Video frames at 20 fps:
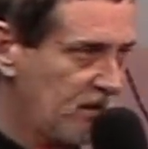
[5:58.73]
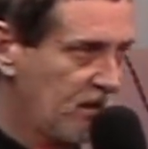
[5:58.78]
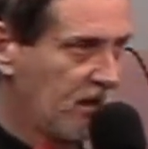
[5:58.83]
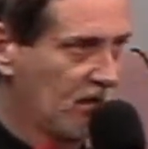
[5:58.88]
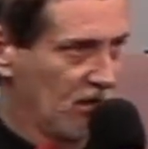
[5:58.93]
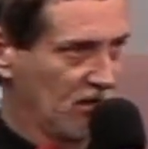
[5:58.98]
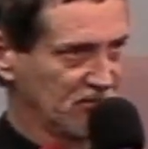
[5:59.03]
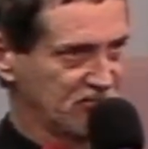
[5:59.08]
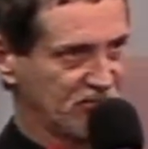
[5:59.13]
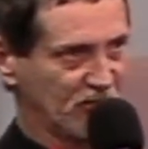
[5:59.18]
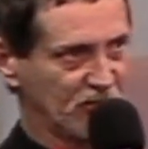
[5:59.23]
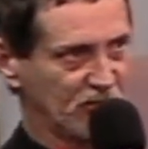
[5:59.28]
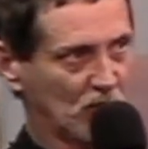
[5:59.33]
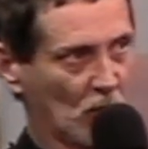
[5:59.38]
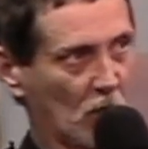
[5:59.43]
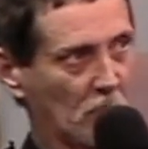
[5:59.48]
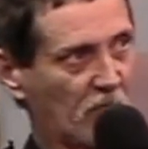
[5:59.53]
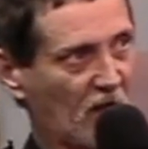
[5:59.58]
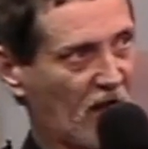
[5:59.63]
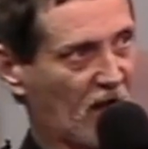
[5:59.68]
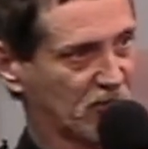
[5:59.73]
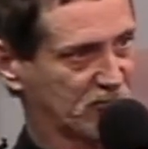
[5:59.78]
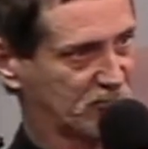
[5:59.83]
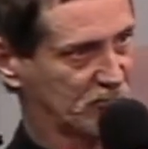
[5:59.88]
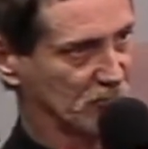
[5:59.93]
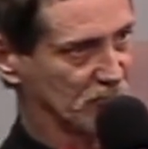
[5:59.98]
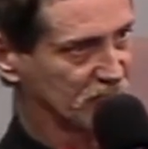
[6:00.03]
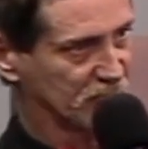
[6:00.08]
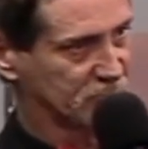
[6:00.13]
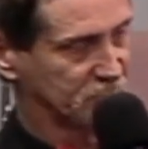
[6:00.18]
and listening to our
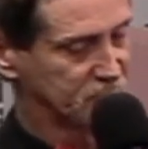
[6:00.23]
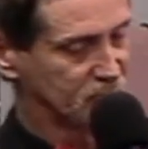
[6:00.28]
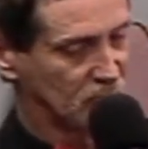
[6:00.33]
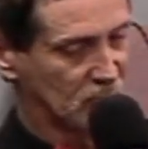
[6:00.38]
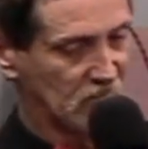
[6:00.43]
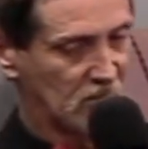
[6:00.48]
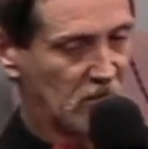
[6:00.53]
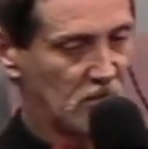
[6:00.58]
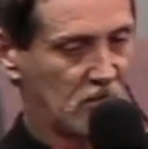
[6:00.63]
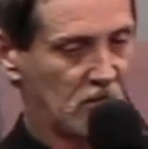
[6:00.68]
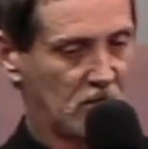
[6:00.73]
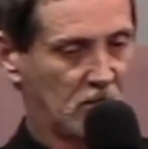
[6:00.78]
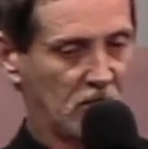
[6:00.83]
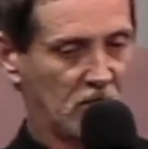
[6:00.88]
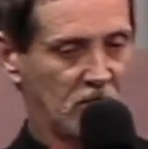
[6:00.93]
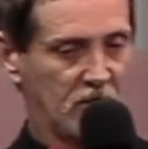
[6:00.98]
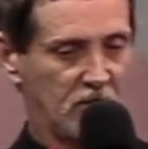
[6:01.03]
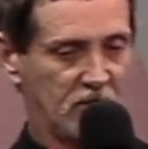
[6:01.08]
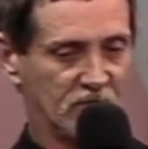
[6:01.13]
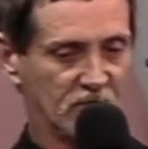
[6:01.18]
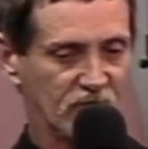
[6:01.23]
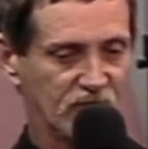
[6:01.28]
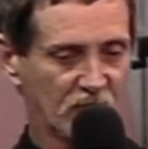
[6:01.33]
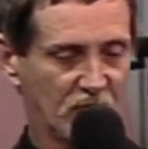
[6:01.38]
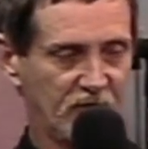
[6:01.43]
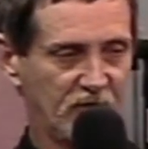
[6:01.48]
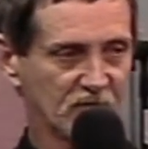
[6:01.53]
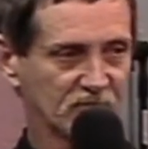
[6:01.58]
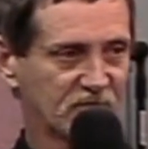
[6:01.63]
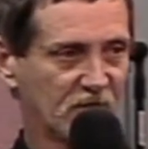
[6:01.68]
pastors. In the
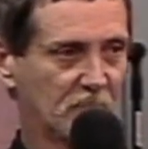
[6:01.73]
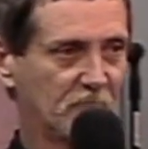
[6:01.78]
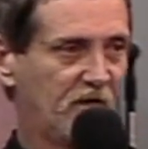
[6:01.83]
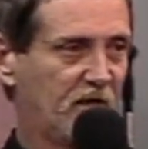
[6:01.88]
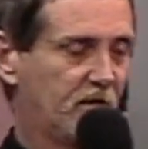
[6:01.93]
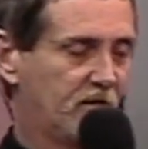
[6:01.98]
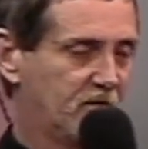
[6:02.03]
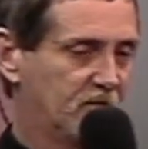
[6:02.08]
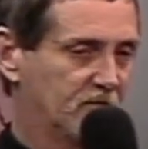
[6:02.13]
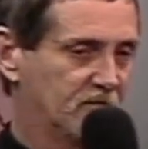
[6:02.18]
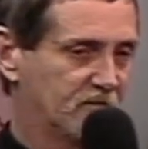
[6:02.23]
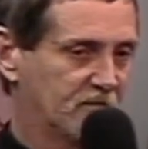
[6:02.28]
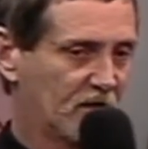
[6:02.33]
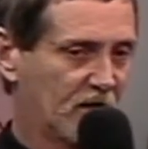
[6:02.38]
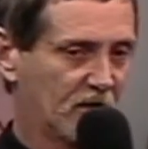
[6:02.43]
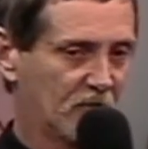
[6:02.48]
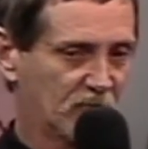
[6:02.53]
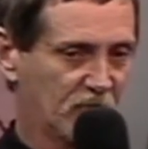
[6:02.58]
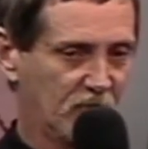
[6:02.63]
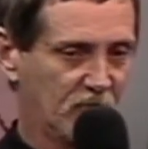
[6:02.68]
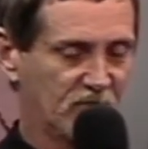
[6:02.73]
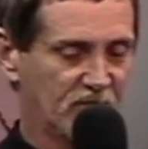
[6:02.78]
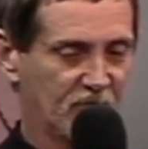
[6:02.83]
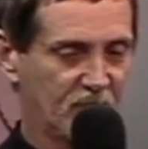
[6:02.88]
three years I've been here, did I agree with